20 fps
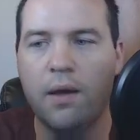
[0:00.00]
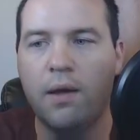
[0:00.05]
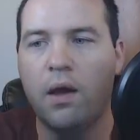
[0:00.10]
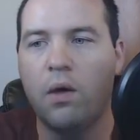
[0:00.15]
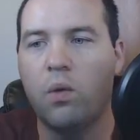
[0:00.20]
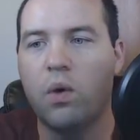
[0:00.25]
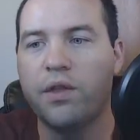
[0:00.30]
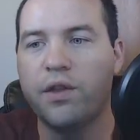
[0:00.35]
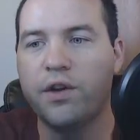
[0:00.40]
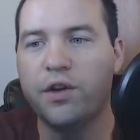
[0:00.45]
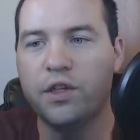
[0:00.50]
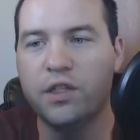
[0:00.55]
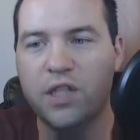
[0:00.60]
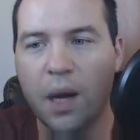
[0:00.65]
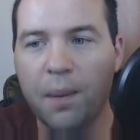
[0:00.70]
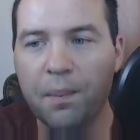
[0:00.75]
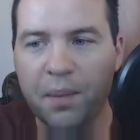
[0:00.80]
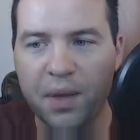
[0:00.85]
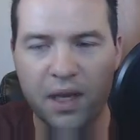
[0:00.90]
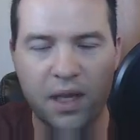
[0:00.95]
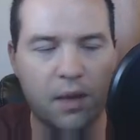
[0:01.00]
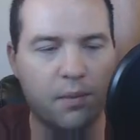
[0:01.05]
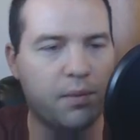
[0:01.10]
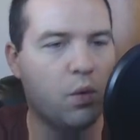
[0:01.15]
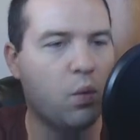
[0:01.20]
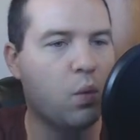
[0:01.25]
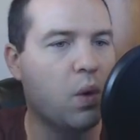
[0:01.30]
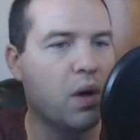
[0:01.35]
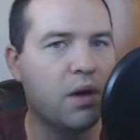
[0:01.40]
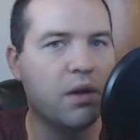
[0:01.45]
Well, they're dumping it, but
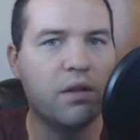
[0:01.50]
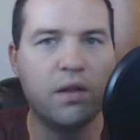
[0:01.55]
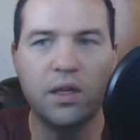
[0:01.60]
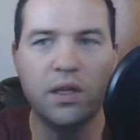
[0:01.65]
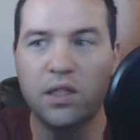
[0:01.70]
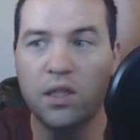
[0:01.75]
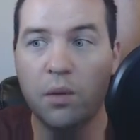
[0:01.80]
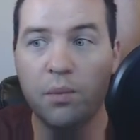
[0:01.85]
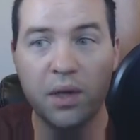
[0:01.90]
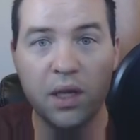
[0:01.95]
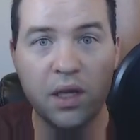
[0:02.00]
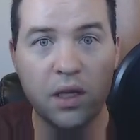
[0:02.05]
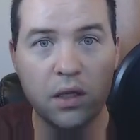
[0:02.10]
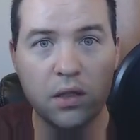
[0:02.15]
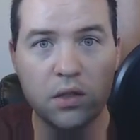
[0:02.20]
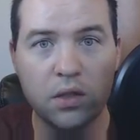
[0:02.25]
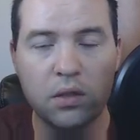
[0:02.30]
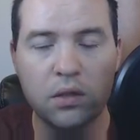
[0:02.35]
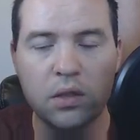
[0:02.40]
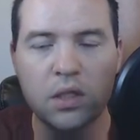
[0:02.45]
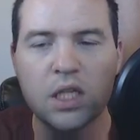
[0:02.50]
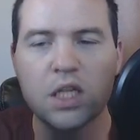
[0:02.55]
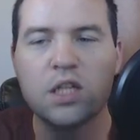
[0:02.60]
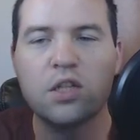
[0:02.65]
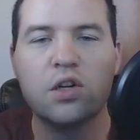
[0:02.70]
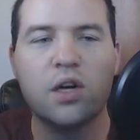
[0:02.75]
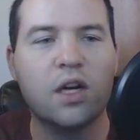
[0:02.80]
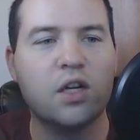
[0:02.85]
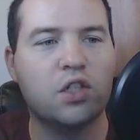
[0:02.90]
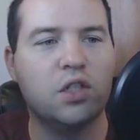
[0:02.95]
where are they dumping it to?
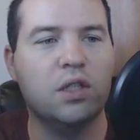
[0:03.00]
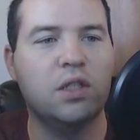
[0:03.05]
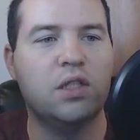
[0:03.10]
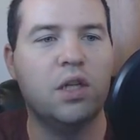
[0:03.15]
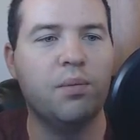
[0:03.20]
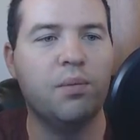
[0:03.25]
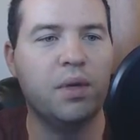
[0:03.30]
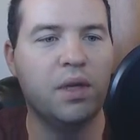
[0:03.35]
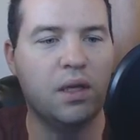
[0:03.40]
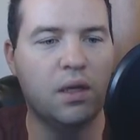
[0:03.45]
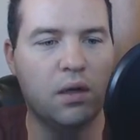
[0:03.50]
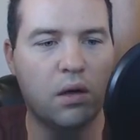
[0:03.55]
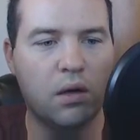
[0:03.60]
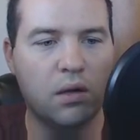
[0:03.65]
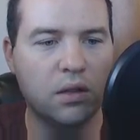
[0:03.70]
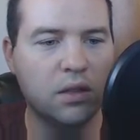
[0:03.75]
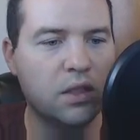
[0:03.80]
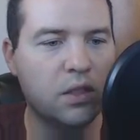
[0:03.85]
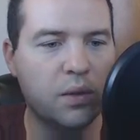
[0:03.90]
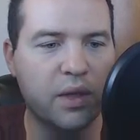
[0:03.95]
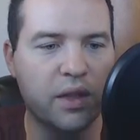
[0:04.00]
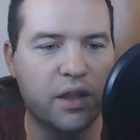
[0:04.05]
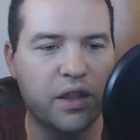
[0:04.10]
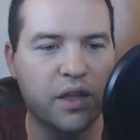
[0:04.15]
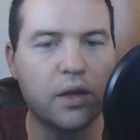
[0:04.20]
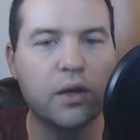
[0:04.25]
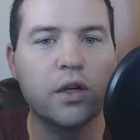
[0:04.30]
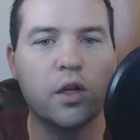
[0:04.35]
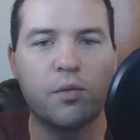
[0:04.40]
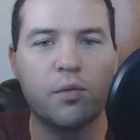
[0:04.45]
They're actually dumping it all into
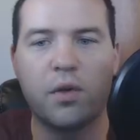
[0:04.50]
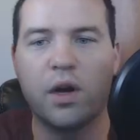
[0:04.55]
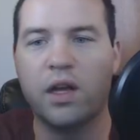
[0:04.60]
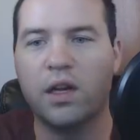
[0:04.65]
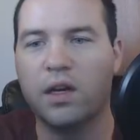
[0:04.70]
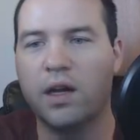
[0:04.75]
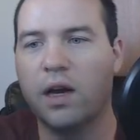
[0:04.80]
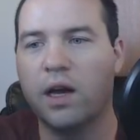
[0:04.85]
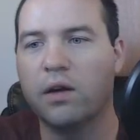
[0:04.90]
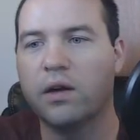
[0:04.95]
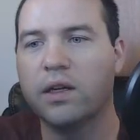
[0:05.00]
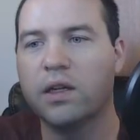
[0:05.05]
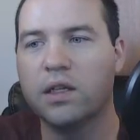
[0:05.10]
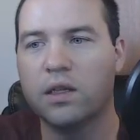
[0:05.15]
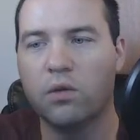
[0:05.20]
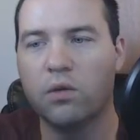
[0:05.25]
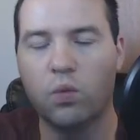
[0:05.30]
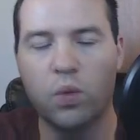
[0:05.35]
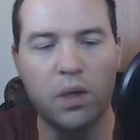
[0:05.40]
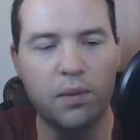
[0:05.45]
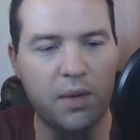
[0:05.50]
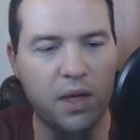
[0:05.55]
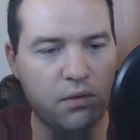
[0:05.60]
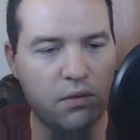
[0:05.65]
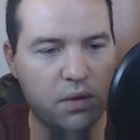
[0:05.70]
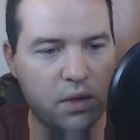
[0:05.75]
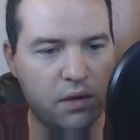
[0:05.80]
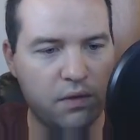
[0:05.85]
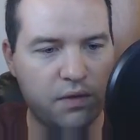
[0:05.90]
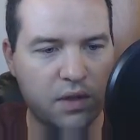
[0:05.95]
Ethereum right now, and we may
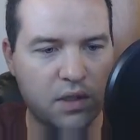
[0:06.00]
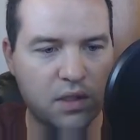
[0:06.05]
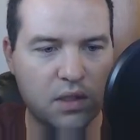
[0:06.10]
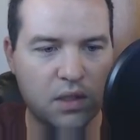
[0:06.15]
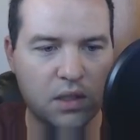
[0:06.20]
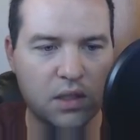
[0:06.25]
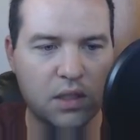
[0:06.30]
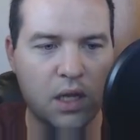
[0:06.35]
revisit